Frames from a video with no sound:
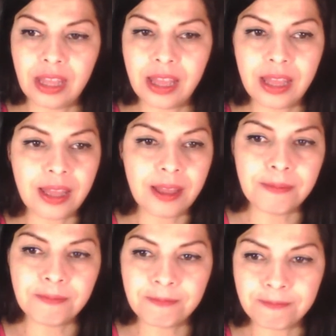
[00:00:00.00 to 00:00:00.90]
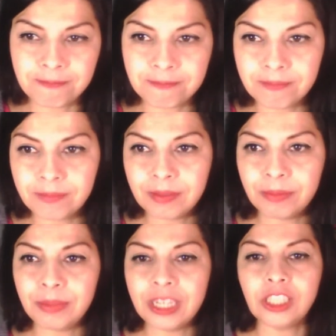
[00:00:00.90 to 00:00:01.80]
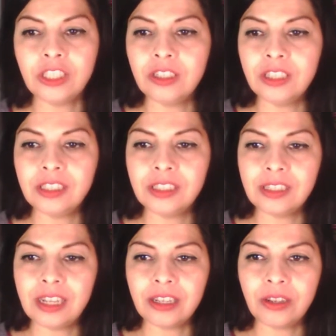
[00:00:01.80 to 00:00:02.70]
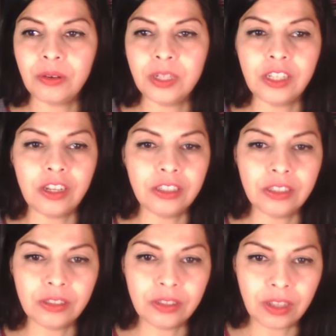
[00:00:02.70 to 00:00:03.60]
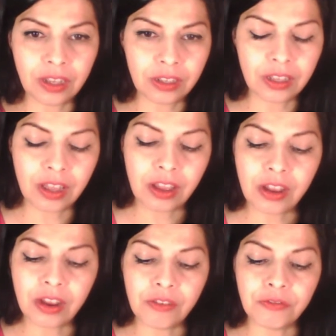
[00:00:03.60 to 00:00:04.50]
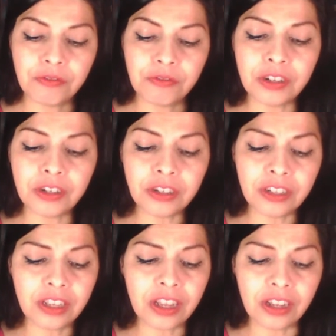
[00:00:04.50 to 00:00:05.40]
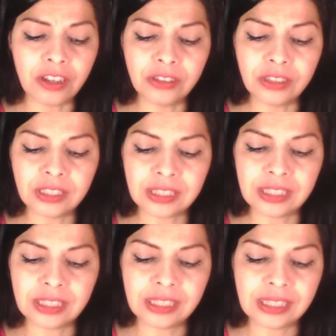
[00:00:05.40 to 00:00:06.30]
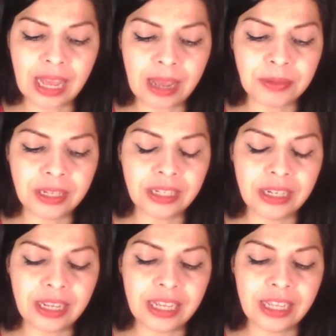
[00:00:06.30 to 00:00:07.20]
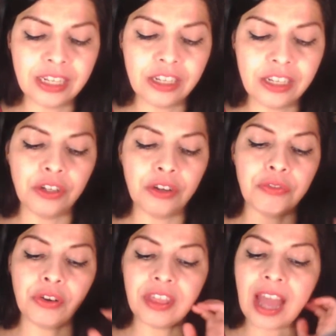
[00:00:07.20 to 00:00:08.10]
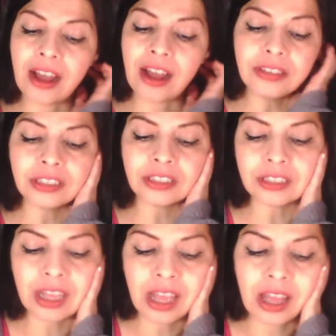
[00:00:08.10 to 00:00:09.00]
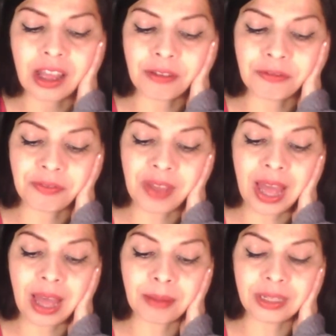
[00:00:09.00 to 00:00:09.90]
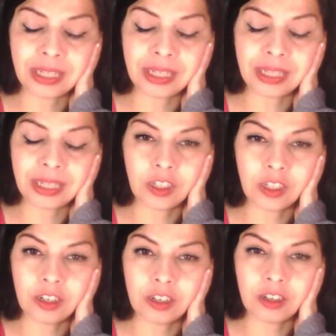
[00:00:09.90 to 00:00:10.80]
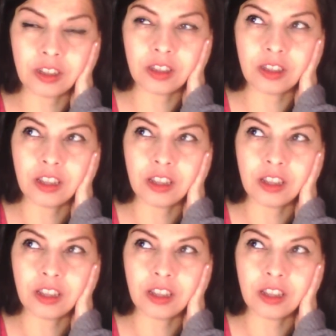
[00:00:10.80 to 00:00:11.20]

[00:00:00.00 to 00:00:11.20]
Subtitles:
make sure this is not going on too long. Virgos, this is happening in your fourth house, a family. You